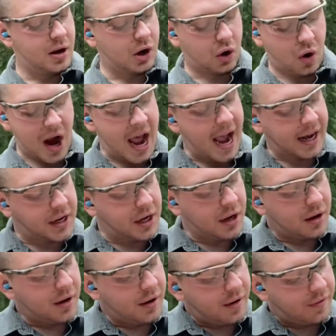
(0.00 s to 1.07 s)
cracked
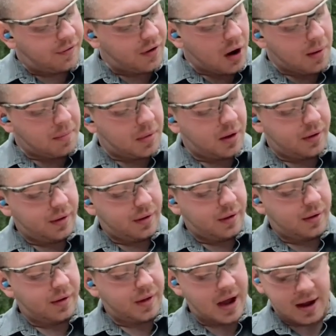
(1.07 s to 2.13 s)
from
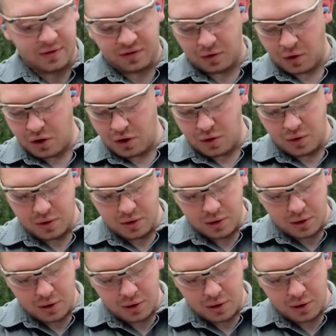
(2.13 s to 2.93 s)
that screw,